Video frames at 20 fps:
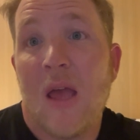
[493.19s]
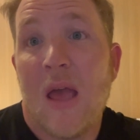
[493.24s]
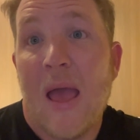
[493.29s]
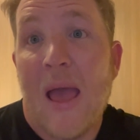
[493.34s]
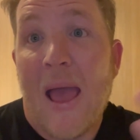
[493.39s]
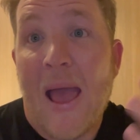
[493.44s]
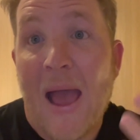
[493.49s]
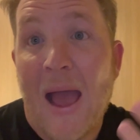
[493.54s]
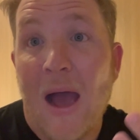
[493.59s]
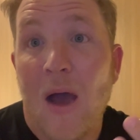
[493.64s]

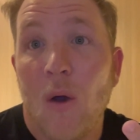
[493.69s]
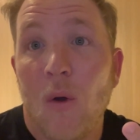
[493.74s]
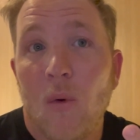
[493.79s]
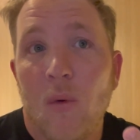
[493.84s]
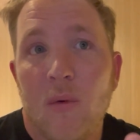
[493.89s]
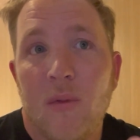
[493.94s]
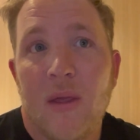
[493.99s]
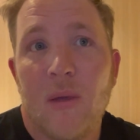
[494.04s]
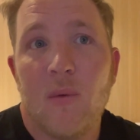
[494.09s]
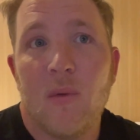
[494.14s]
how
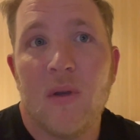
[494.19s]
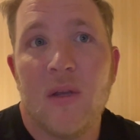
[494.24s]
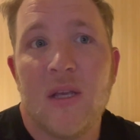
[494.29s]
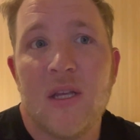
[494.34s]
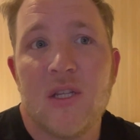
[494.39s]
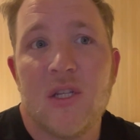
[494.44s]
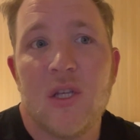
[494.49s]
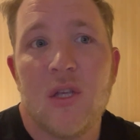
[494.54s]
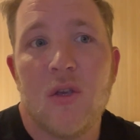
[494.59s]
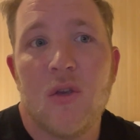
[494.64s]
they would get
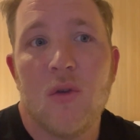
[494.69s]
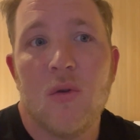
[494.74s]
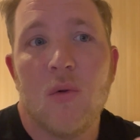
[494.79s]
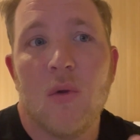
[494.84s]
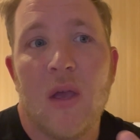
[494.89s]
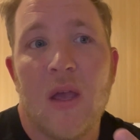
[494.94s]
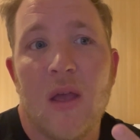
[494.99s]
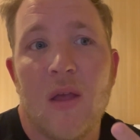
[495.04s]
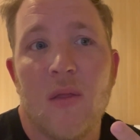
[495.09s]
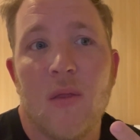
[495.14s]
to you
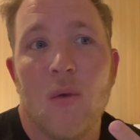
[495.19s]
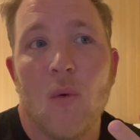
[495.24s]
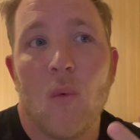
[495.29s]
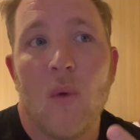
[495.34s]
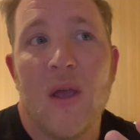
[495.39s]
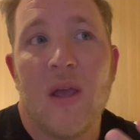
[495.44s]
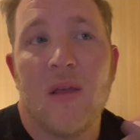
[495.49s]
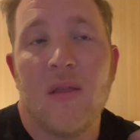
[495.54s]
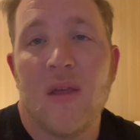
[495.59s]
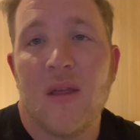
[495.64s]
and the
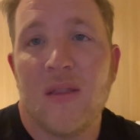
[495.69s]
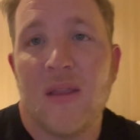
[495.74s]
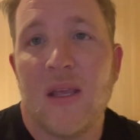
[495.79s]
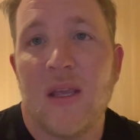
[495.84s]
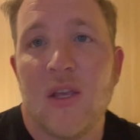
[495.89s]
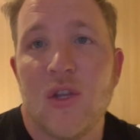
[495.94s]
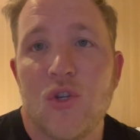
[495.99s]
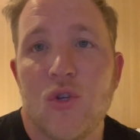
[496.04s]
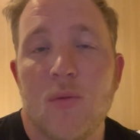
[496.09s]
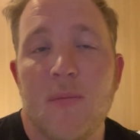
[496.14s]
way that they
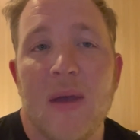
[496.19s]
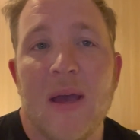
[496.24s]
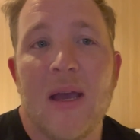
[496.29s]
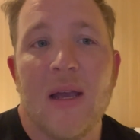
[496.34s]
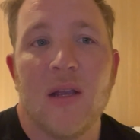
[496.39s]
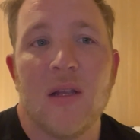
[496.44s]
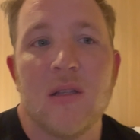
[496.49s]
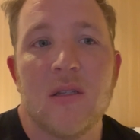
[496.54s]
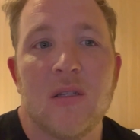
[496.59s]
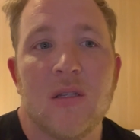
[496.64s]
get you
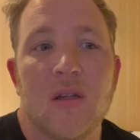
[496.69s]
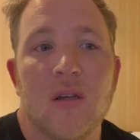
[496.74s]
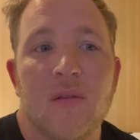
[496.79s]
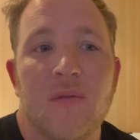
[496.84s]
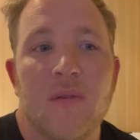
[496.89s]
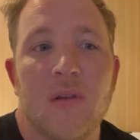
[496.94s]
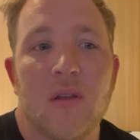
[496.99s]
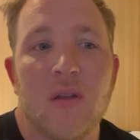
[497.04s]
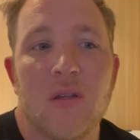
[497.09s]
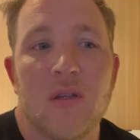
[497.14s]
back and stuff.
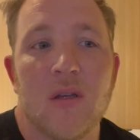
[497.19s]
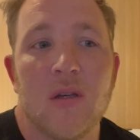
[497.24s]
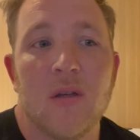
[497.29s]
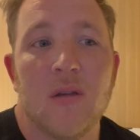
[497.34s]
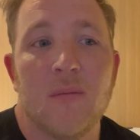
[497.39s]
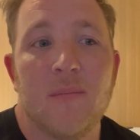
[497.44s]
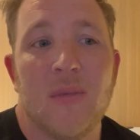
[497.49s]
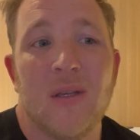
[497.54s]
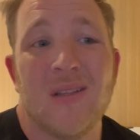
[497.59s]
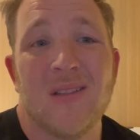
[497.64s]
And
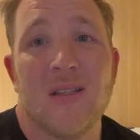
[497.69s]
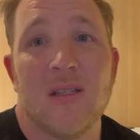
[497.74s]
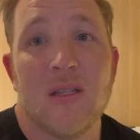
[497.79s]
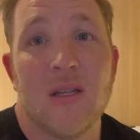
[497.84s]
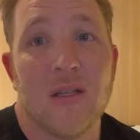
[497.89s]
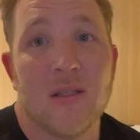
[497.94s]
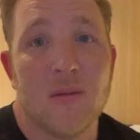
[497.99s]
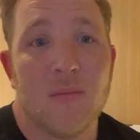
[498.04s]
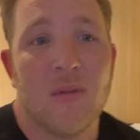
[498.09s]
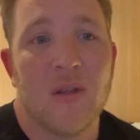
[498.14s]
because it's
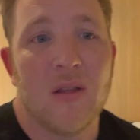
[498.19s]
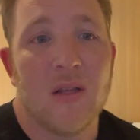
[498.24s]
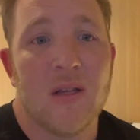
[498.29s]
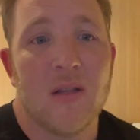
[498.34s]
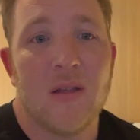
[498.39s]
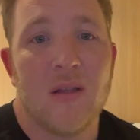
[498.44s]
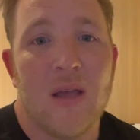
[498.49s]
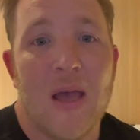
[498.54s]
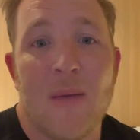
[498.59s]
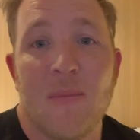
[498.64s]
not something that
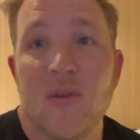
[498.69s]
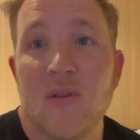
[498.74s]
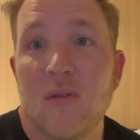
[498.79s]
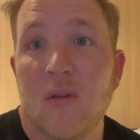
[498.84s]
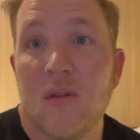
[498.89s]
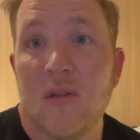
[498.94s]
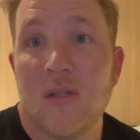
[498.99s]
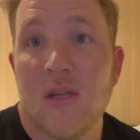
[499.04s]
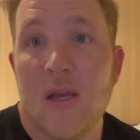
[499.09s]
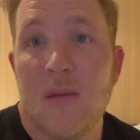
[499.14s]
happens all
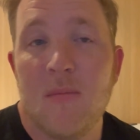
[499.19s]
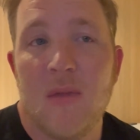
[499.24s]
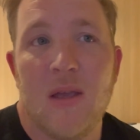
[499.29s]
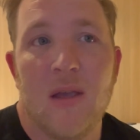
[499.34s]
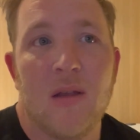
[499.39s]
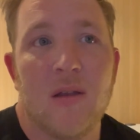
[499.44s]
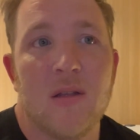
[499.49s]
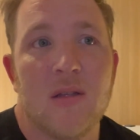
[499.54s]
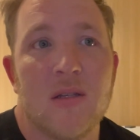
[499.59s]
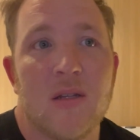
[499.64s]
the time,
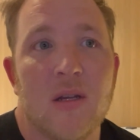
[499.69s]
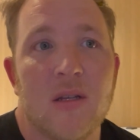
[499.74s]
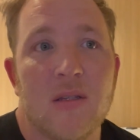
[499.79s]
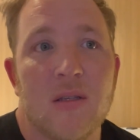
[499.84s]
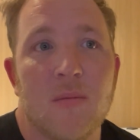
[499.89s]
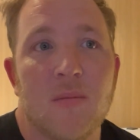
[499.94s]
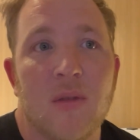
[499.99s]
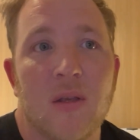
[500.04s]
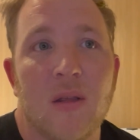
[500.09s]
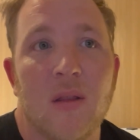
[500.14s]
and it's not
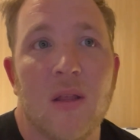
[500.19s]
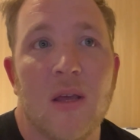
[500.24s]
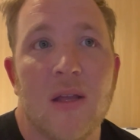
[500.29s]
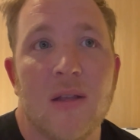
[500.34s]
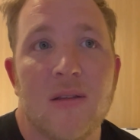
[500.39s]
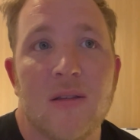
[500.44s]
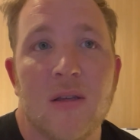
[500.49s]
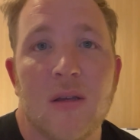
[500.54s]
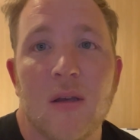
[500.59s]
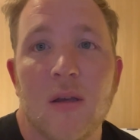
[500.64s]
something
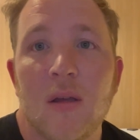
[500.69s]
that